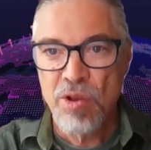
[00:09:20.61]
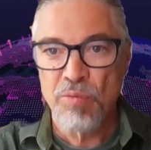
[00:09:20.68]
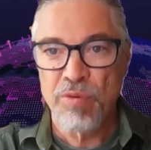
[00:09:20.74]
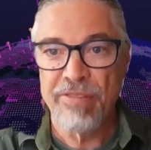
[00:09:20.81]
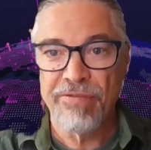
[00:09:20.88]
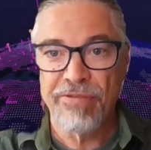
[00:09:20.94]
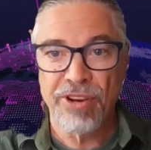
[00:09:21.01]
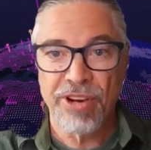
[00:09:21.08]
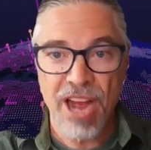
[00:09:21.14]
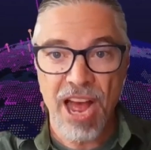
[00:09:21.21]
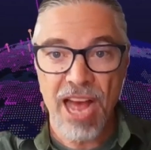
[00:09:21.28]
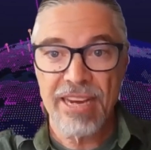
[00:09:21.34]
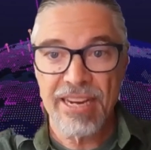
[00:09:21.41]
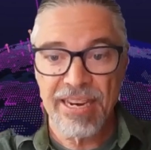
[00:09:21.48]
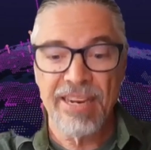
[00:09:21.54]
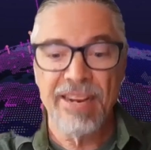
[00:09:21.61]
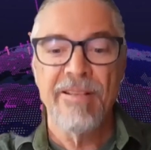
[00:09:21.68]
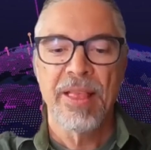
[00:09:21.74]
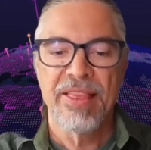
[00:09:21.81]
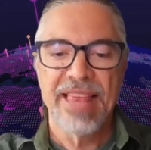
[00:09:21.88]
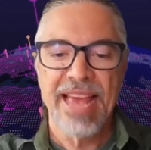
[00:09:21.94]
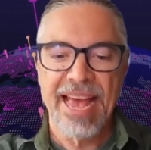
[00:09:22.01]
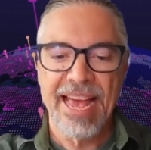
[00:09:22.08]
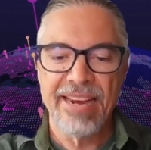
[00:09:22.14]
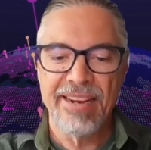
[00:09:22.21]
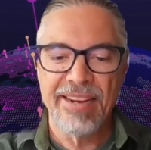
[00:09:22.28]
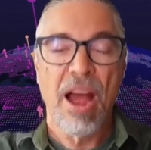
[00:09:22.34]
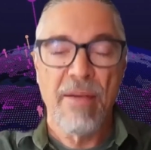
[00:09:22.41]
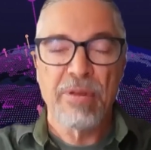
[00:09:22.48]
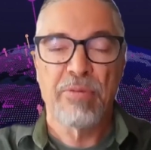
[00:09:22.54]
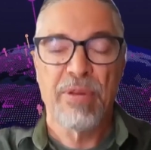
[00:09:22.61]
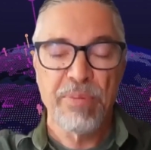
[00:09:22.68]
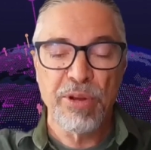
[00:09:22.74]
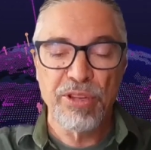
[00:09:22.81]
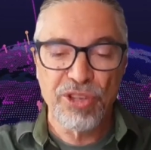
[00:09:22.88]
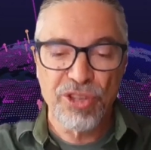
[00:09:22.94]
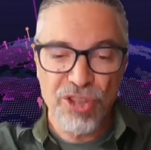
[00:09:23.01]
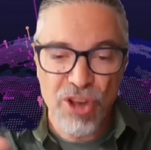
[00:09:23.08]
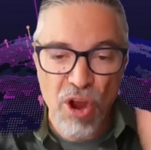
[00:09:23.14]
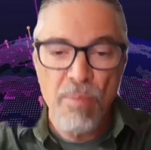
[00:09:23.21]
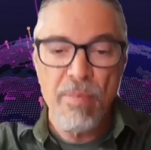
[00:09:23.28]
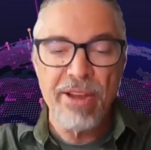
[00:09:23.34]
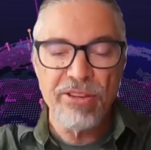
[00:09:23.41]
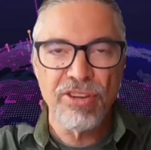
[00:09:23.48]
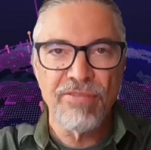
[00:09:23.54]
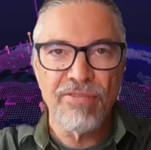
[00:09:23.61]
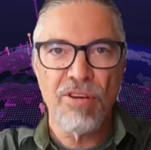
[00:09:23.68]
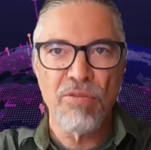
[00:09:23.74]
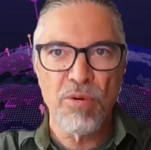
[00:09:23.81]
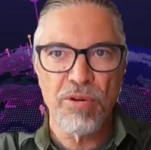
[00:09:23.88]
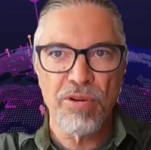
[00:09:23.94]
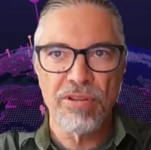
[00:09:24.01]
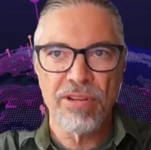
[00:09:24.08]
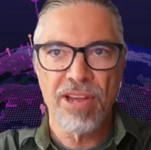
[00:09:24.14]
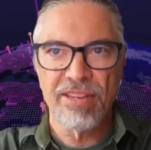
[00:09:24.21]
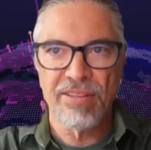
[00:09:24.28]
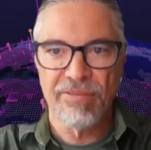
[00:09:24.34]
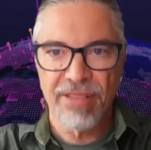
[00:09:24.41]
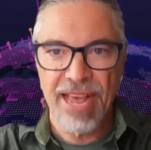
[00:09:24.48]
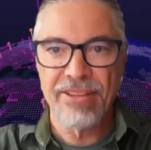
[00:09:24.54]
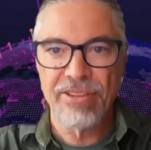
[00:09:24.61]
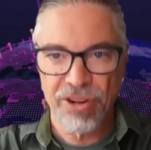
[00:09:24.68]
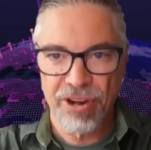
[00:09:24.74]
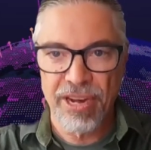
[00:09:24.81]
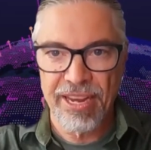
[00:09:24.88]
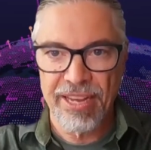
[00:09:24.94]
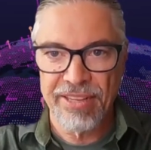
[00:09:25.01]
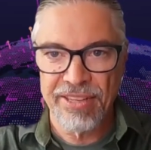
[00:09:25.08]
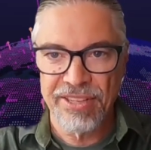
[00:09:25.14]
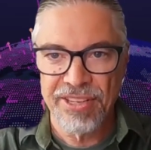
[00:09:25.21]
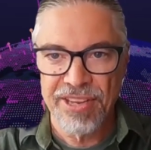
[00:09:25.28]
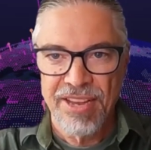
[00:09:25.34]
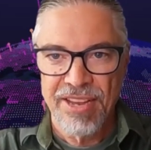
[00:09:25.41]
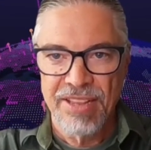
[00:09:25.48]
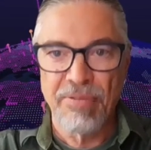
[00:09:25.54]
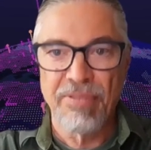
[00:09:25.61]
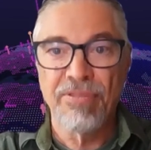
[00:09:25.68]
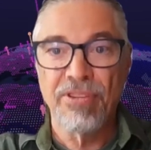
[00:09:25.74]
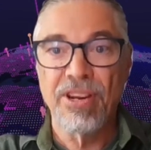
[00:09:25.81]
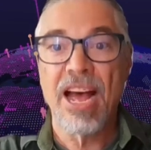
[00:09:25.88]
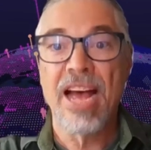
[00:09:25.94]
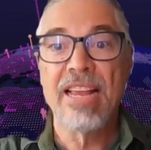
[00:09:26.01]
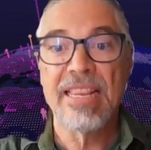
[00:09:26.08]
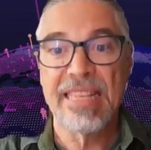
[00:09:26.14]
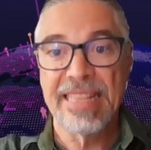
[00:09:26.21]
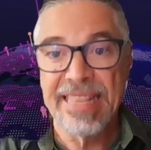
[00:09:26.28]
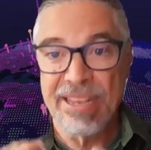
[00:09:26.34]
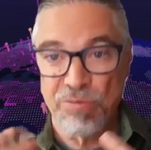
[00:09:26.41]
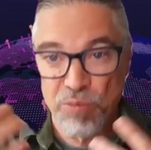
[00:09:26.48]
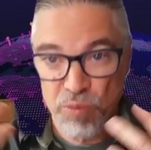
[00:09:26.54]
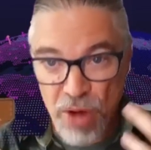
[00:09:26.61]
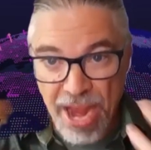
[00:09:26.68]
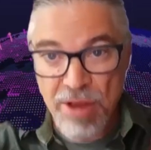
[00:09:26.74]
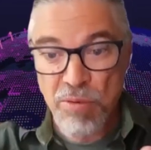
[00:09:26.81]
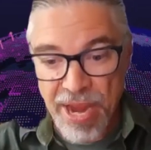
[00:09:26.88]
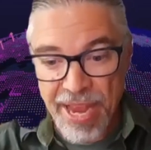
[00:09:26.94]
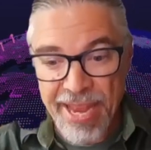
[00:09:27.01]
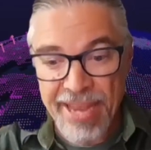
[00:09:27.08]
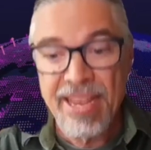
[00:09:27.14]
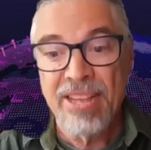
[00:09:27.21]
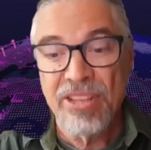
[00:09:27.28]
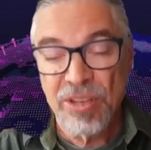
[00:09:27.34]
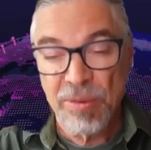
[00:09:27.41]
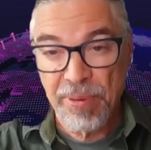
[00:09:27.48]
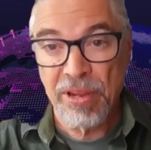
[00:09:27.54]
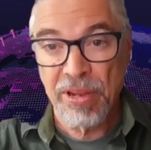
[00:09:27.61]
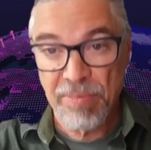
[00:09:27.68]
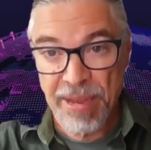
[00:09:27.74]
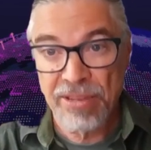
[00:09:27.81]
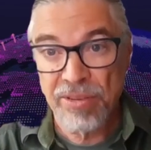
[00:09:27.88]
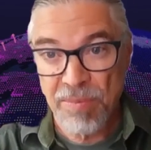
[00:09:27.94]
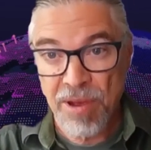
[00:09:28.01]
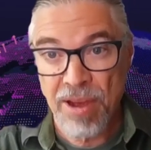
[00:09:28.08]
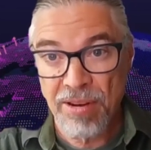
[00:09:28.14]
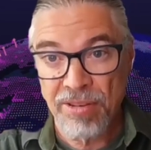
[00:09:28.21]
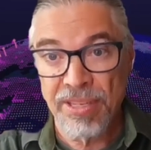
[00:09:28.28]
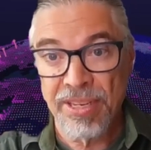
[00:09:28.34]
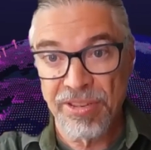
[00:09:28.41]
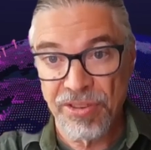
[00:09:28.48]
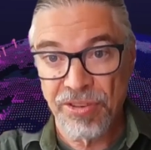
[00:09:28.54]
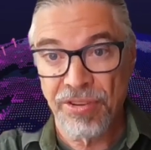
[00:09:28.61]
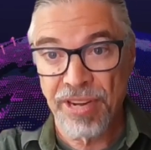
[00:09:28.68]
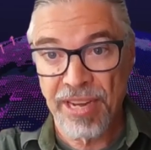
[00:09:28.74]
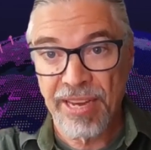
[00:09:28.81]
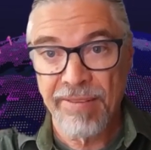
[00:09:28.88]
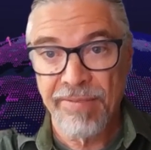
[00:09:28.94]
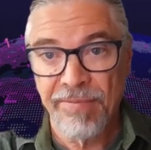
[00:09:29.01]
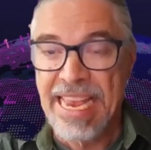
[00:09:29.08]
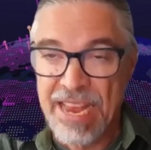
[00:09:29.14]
We've forgotten that, we put so much of our world onto flat screens that we've forgotten that the right way to build mental models is 3D.